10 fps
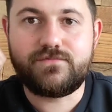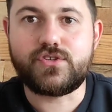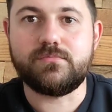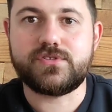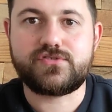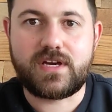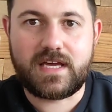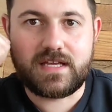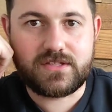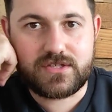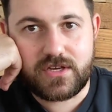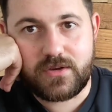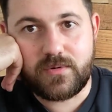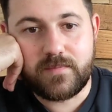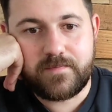jumped straight
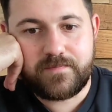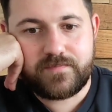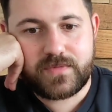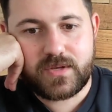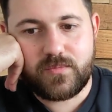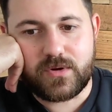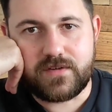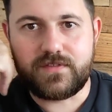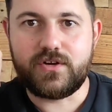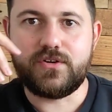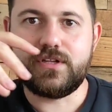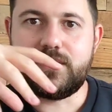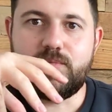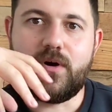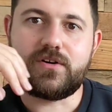into one of the
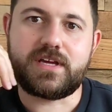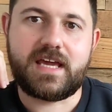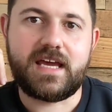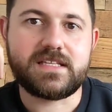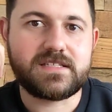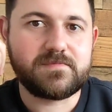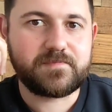all-in-one kits,